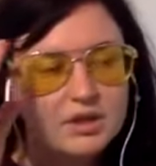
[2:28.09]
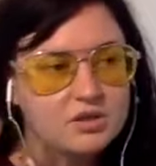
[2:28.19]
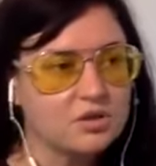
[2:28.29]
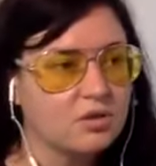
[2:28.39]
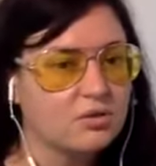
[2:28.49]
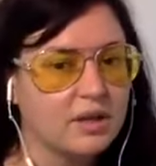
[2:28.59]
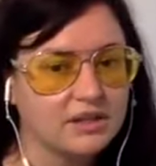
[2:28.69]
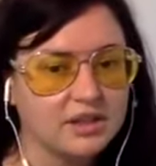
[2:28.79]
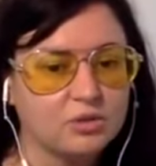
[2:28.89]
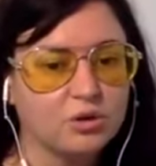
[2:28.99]
So a
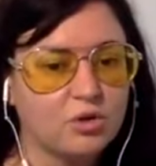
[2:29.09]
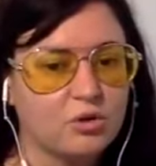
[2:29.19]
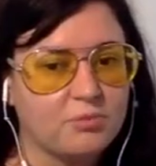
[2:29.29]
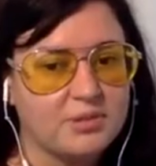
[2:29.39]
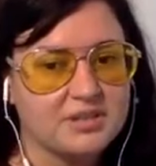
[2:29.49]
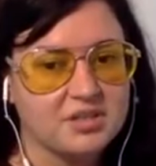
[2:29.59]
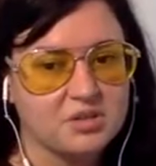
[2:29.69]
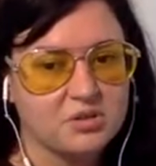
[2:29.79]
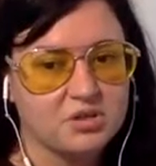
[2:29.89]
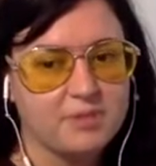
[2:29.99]
little local business
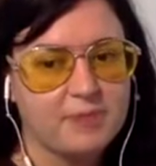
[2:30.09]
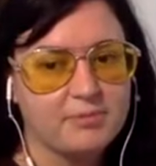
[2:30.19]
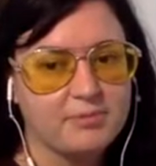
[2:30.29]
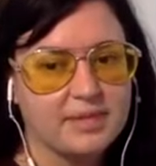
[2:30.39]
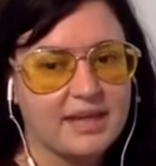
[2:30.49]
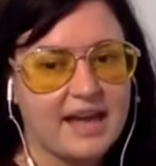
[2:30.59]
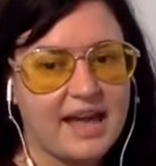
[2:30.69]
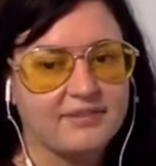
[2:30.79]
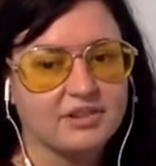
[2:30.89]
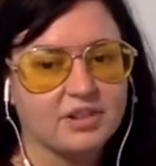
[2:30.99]
owner is probably going to
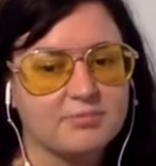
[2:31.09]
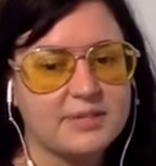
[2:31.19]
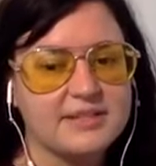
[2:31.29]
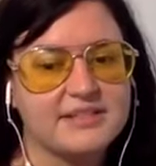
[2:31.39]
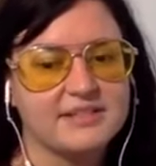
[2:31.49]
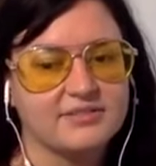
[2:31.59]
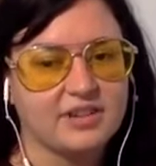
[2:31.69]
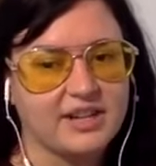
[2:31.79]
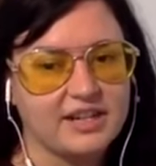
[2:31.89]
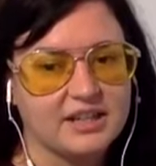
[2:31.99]
have a little bit
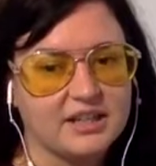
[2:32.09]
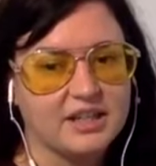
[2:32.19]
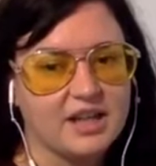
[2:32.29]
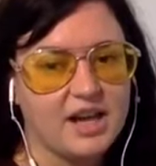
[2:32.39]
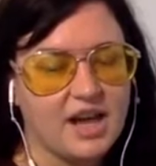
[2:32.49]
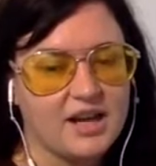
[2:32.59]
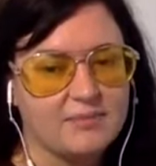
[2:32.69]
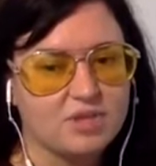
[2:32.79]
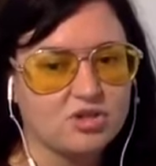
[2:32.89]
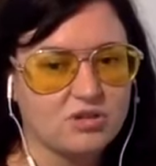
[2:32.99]
different
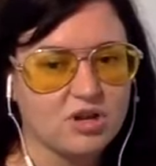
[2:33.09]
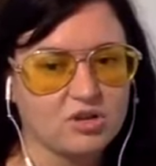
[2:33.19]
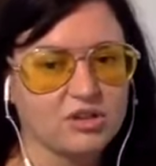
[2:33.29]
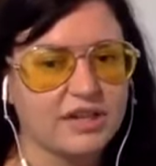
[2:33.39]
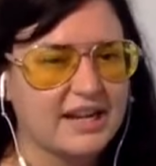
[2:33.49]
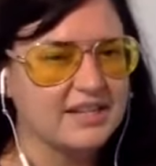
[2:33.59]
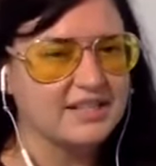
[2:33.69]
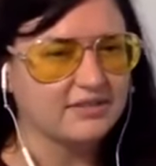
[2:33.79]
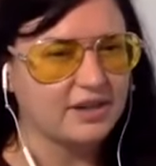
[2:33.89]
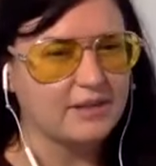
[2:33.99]
struggle and a
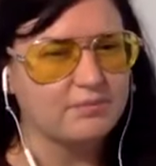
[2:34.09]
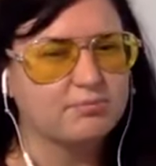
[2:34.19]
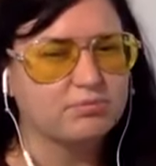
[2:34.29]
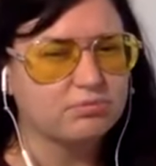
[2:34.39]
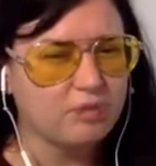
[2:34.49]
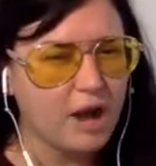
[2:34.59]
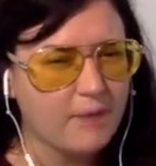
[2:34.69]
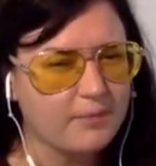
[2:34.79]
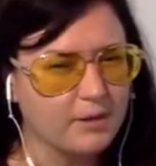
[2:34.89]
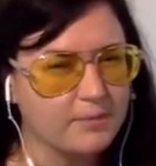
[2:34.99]
different
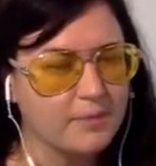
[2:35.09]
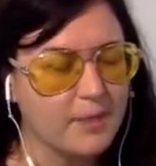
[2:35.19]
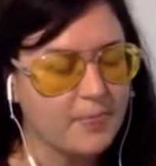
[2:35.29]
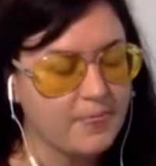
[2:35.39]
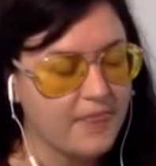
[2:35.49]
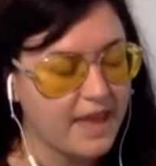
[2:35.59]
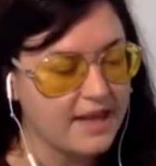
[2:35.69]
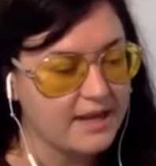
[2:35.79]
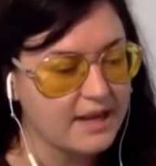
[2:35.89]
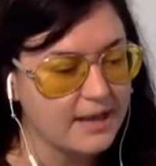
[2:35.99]
problem
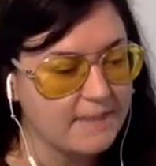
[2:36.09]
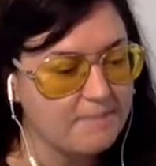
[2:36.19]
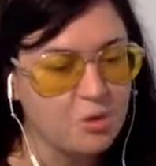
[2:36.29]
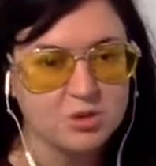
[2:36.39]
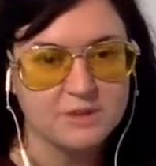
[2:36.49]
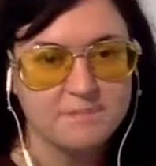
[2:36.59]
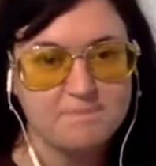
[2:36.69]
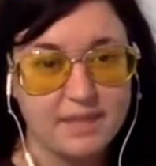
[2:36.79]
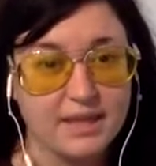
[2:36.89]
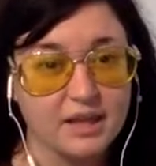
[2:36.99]
than most
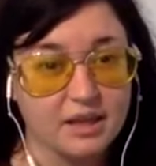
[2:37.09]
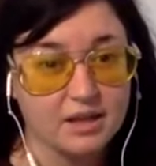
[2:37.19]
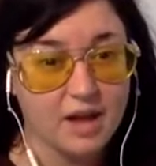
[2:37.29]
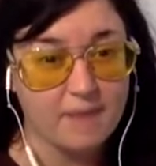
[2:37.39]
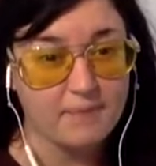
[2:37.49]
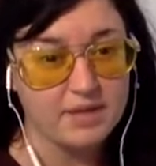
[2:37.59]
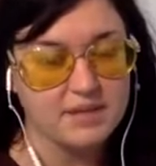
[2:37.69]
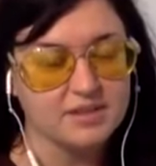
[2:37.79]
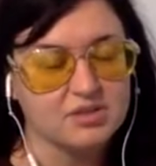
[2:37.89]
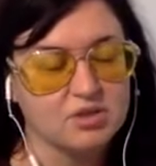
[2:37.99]
big
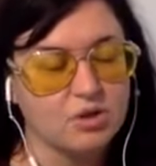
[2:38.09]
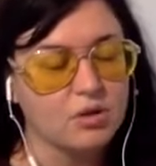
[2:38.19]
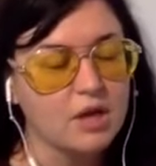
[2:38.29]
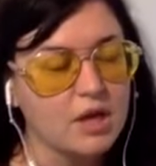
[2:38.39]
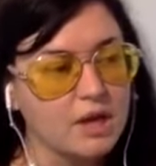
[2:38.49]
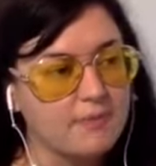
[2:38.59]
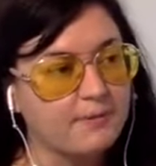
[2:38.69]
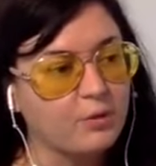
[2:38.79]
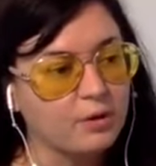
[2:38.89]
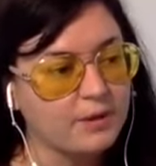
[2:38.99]
companies. And so
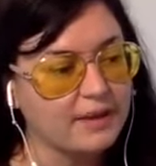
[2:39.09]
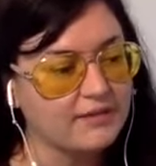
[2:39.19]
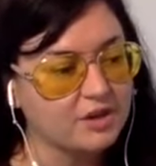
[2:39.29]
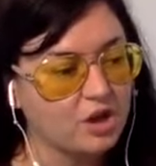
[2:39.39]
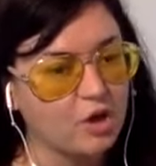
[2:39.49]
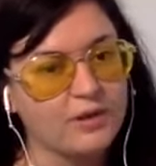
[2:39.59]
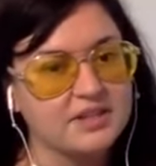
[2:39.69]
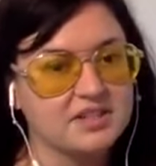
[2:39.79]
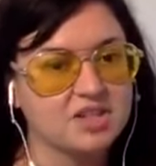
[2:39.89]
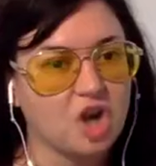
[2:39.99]
before we even go
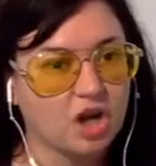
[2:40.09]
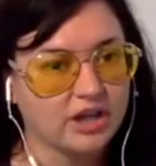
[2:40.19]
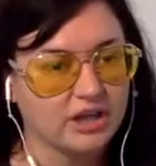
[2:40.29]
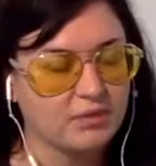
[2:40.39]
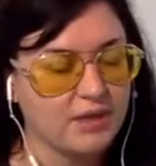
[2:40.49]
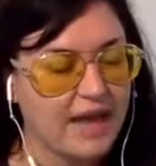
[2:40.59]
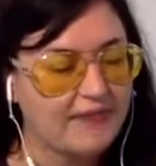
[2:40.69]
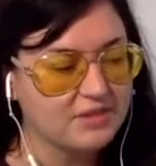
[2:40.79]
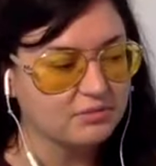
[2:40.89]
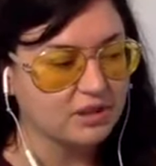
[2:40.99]
into targeting, we
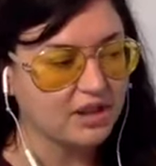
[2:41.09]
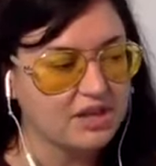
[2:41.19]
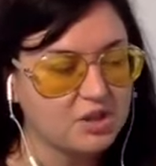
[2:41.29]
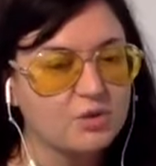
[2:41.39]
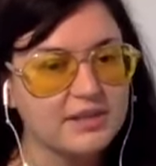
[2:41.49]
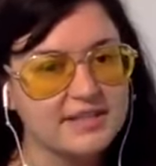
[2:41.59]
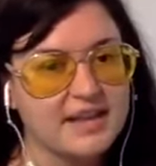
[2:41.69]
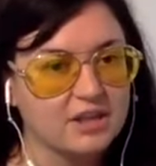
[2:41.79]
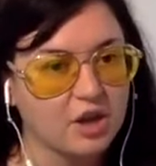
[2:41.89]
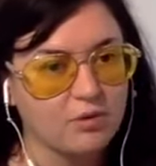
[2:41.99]
have to realize, who
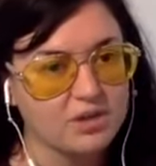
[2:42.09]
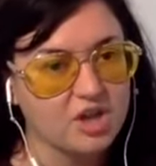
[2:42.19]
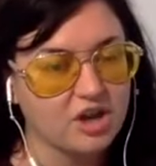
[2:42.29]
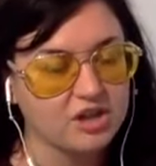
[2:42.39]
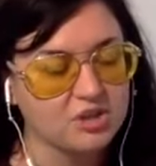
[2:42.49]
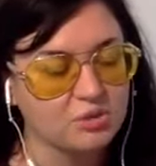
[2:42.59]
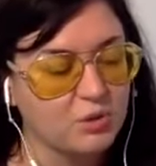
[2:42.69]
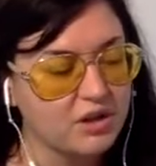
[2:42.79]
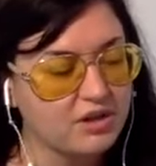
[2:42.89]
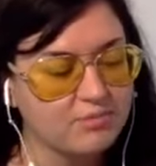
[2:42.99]
exactly are we talking to?
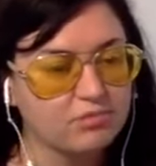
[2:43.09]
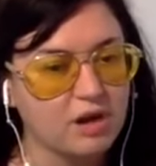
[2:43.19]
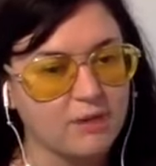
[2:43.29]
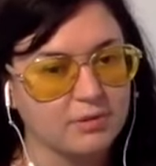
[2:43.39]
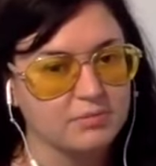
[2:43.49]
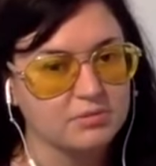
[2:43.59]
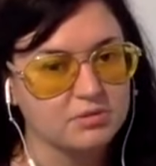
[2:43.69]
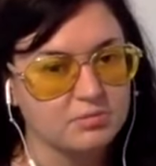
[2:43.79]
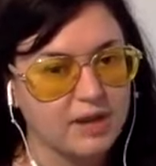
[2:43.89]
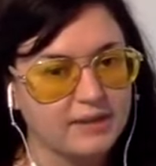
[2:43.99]
What are the
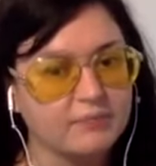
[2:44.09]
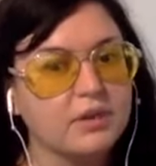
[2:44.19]
problems, right?